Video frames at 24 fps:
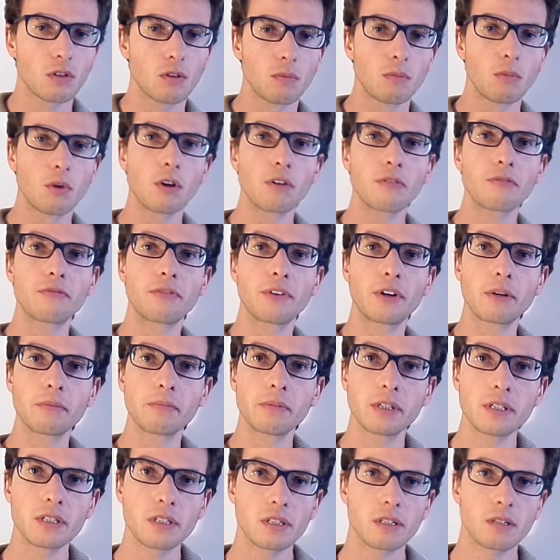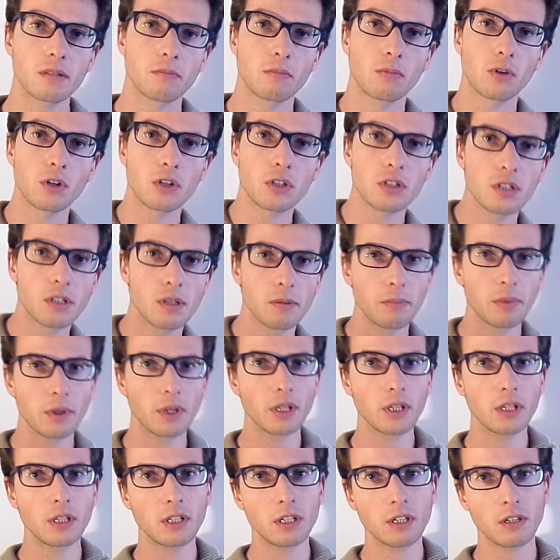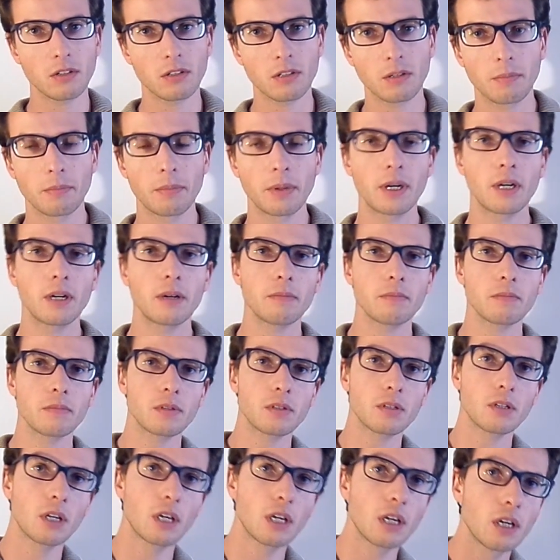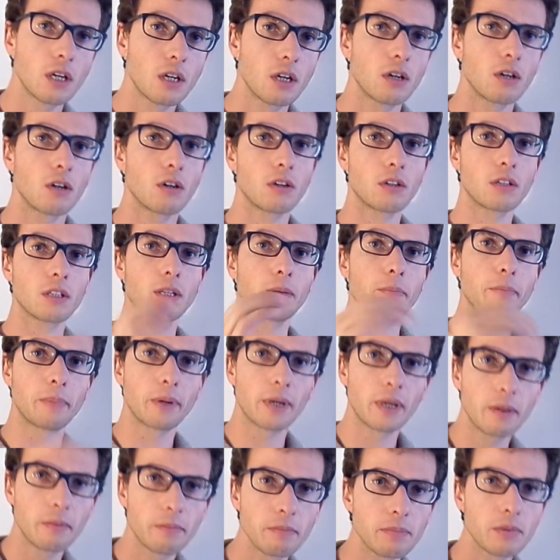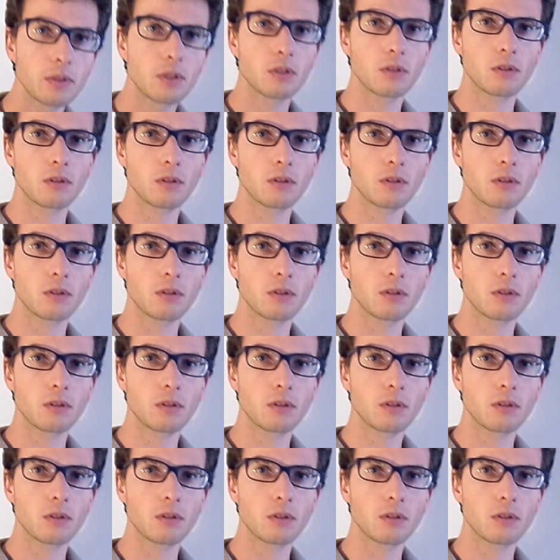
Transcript: more firmness, more stability on the berms, on the bumps.